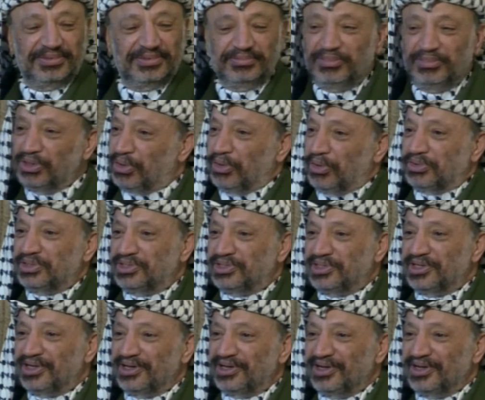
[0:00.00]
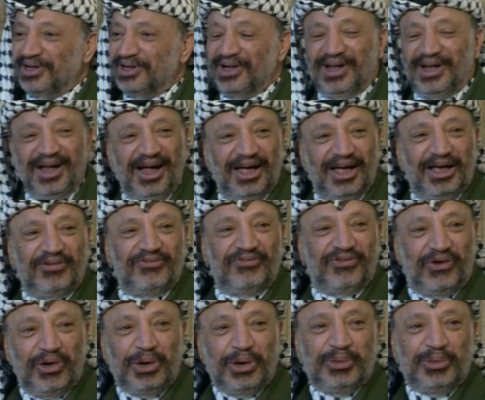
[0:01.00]
Because I am
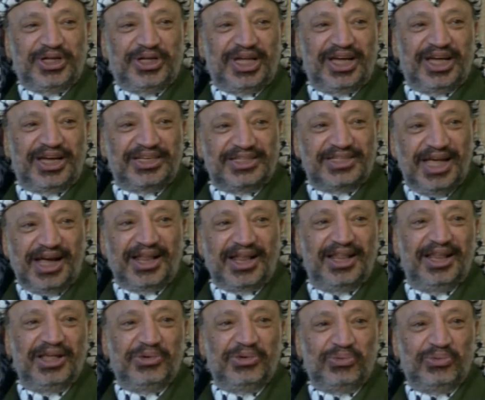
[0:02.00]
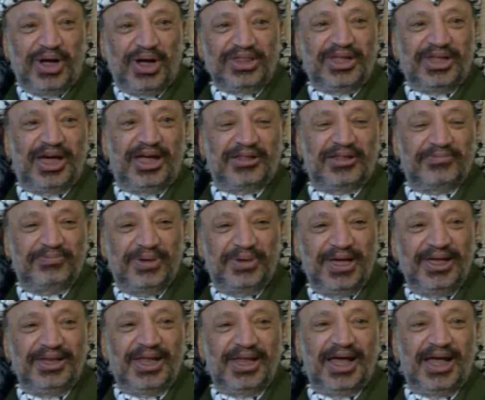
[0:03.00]
following exactly what had
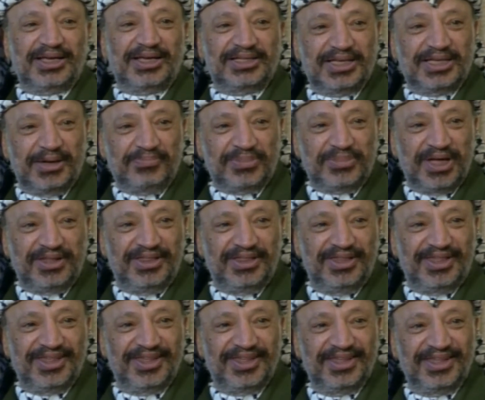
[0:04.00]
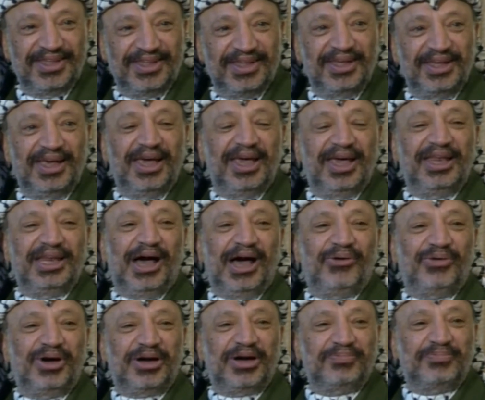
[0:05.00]
been accepted in
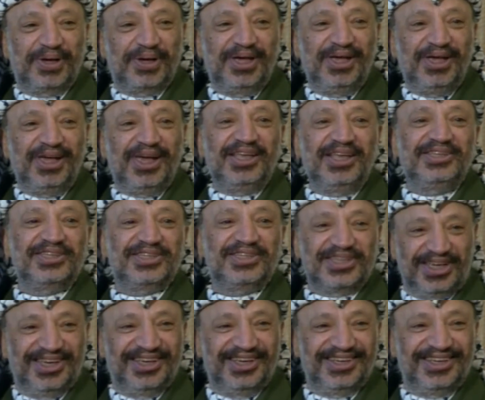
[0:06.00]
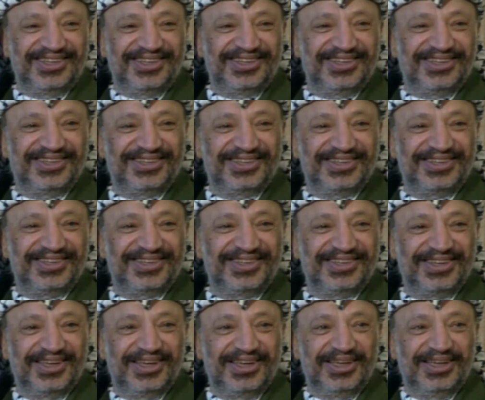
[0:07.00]
our PNC.
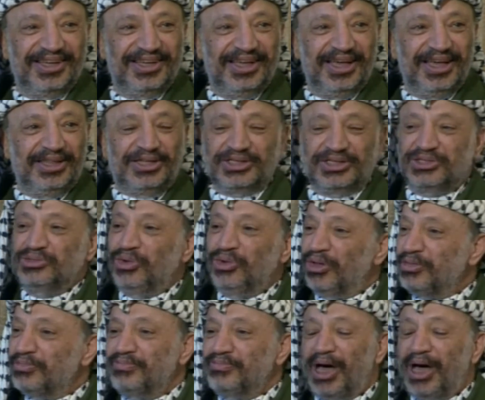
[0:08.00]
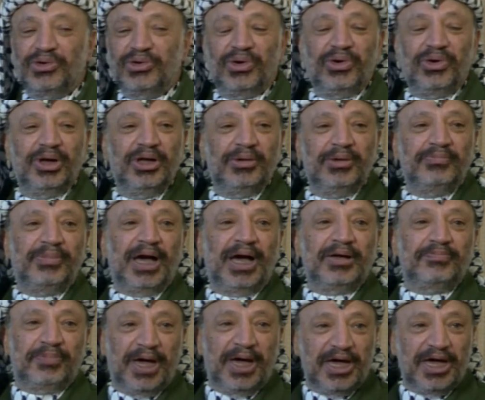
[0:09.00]
It is not my
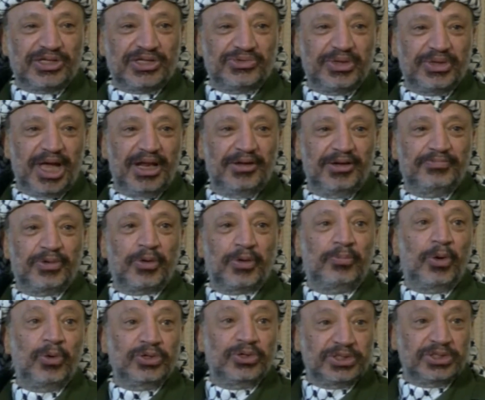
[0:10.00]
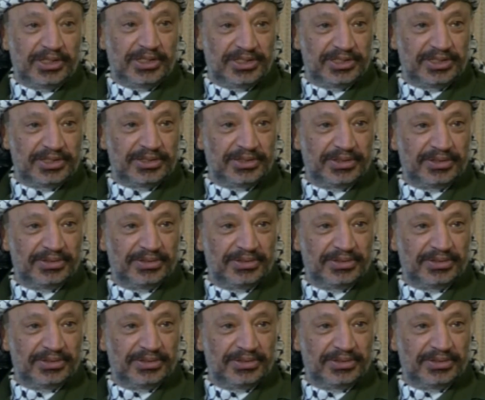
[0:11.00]
personal proposals.